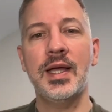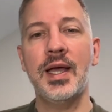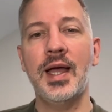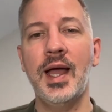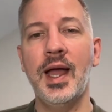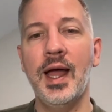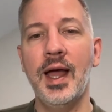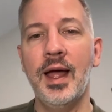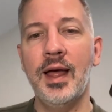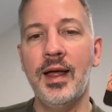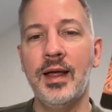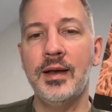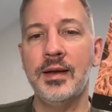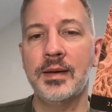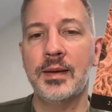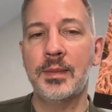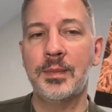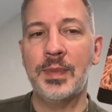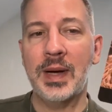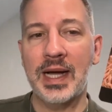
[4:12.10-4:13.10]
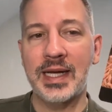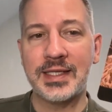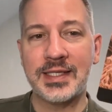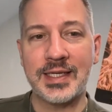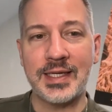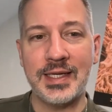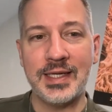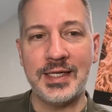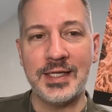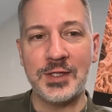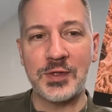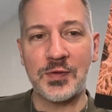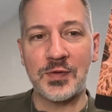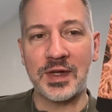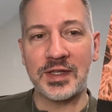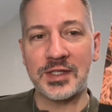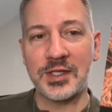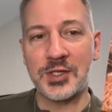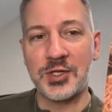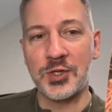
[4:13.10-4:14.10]
And Pisces, we've
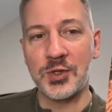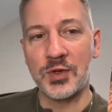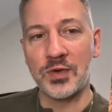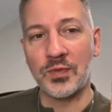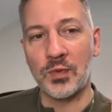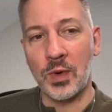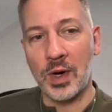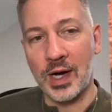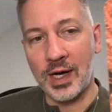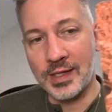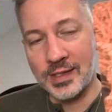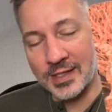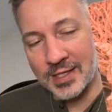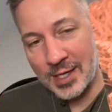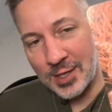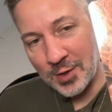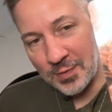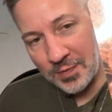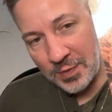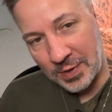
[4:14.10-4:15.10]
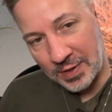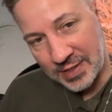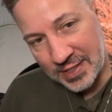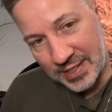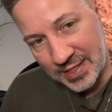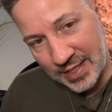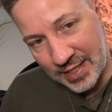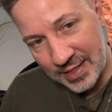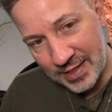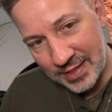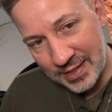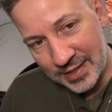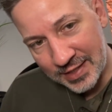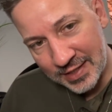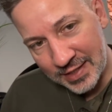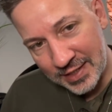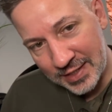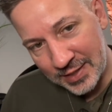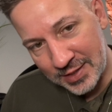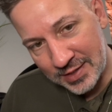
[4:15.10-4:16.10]
got the Two of Wands. I don't know if you can see
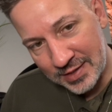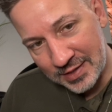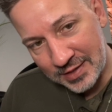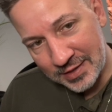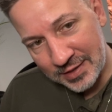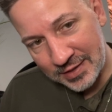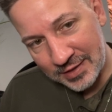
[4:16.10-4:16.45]
these